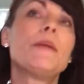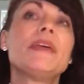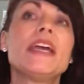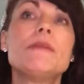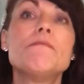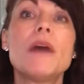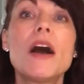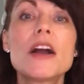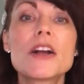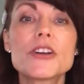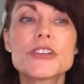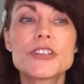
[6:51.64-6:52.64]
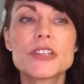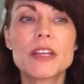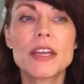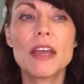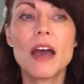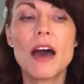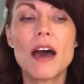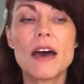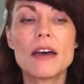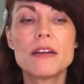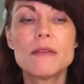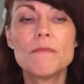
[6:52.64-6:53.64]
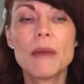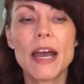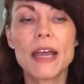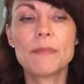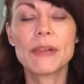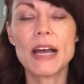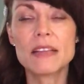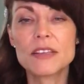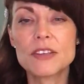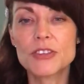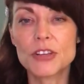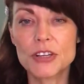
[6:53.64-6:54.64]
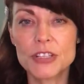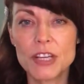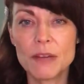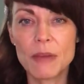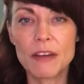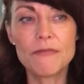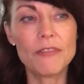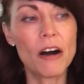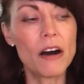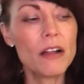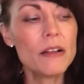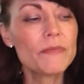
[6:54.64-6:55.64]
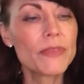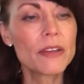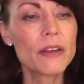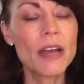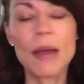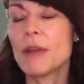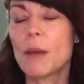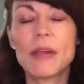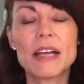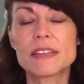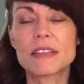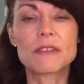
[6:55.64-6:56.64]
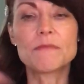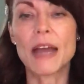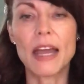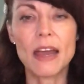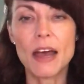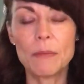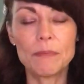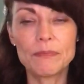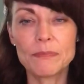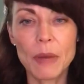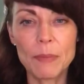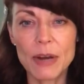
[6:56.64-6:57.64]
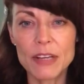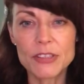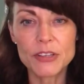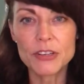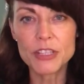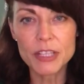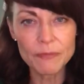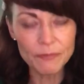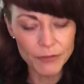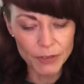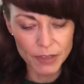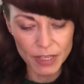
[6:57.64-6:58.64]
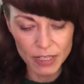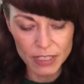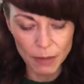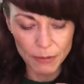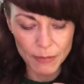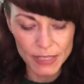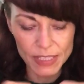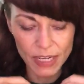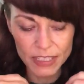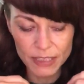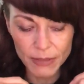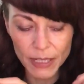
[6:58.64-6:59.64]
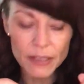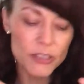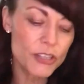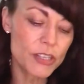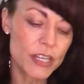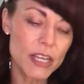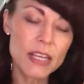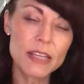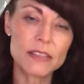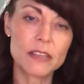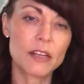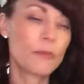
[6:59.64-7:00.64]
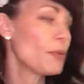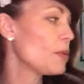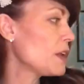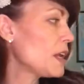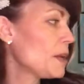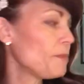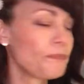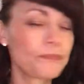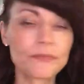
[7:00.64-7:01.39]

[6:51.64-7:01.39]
in March, my plastic surgeon McFall, I'm not plastic, my breast surgeon for the double mastectomy, she is going to put in